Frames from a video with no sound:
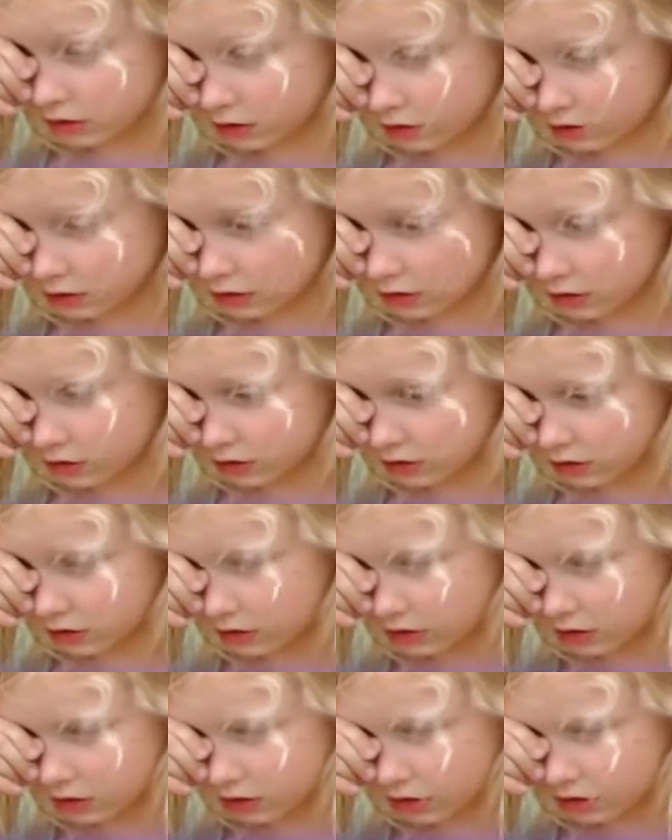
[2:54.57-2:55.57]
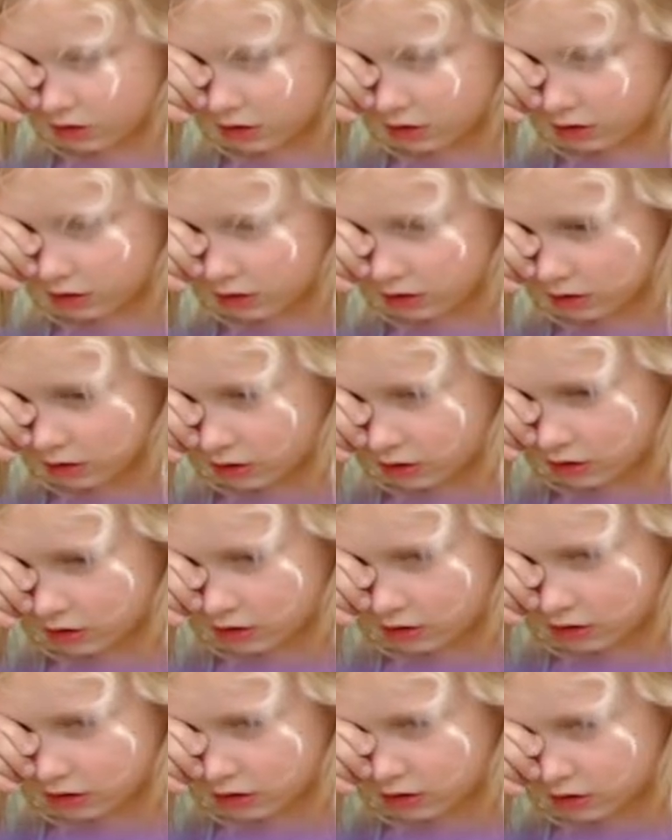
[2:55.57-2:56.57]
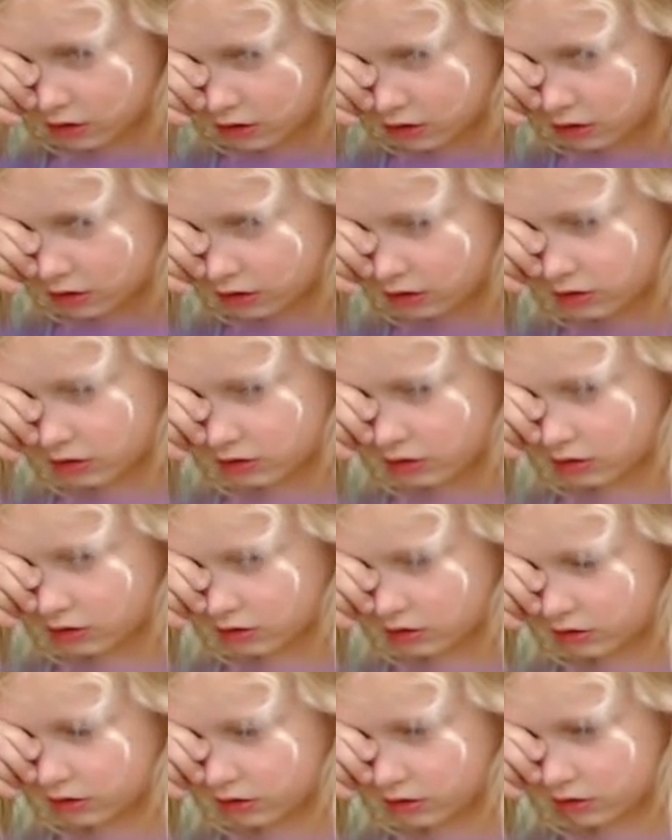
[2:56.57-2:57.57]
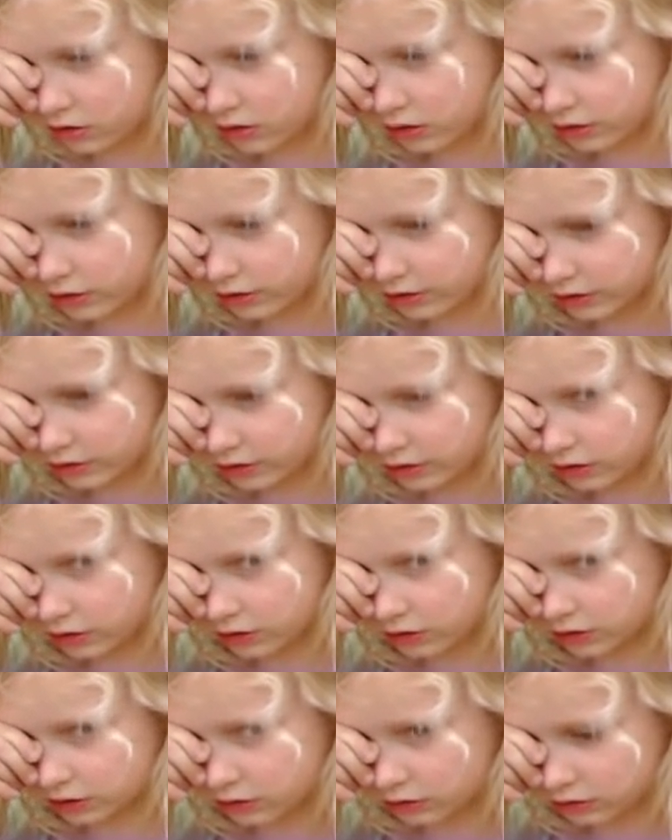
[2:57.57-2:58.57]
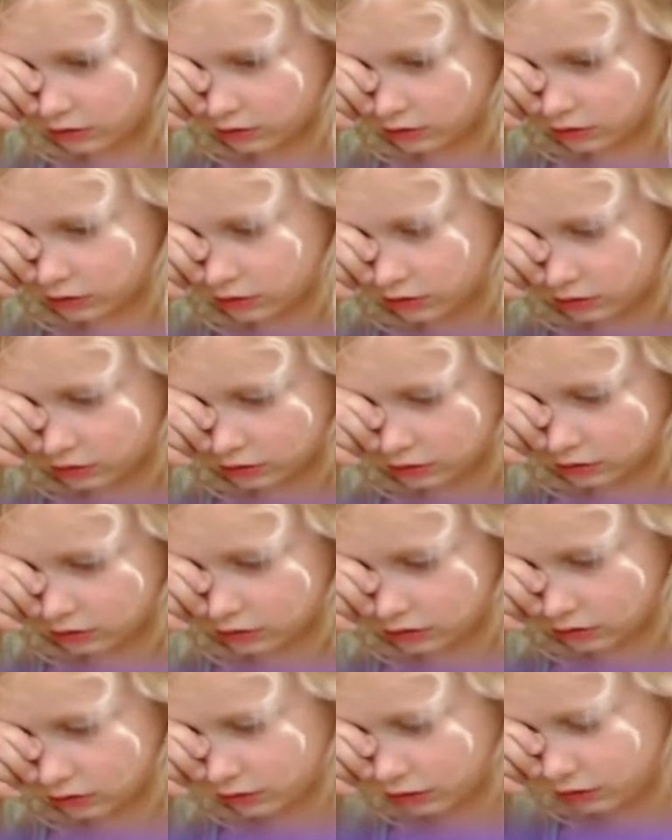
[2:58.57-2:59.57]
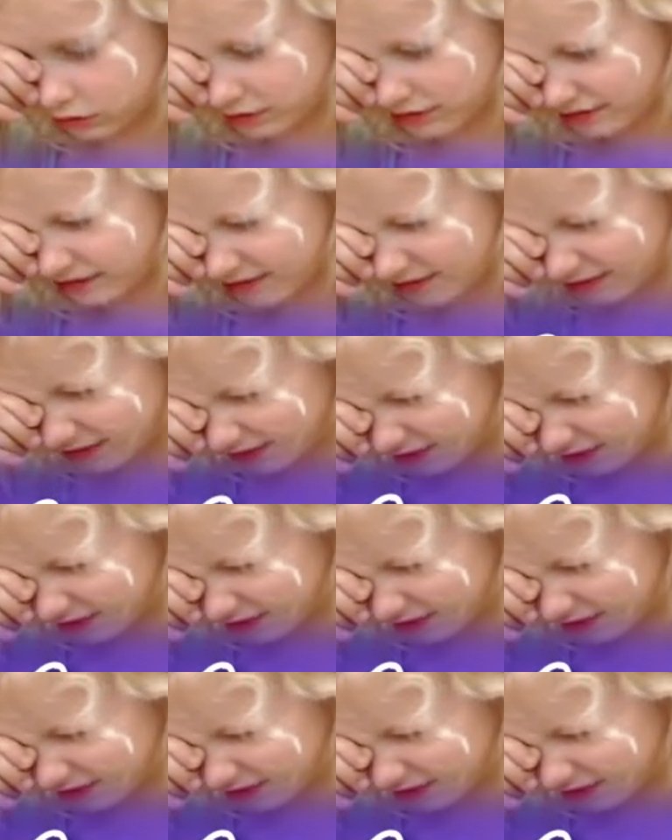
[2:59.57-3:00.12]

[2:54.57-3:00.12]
[no speech]